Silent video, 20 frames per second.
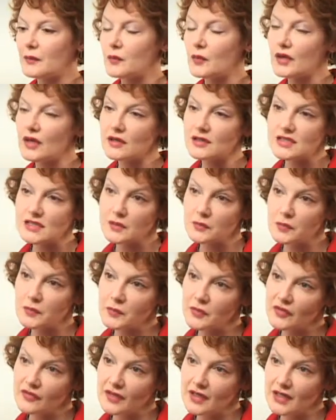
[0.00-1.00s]
We also
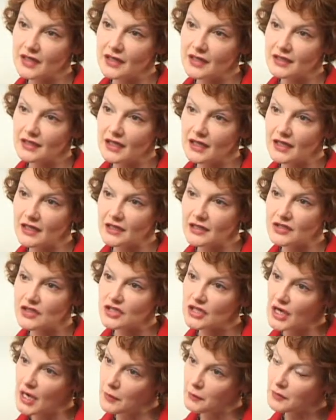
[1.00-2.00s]
provide
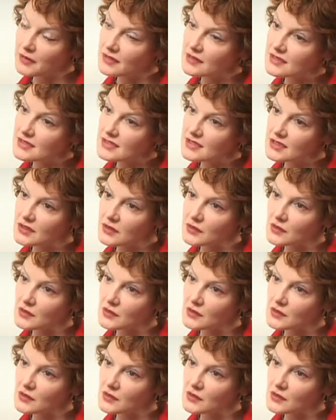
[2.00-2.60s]
chaplains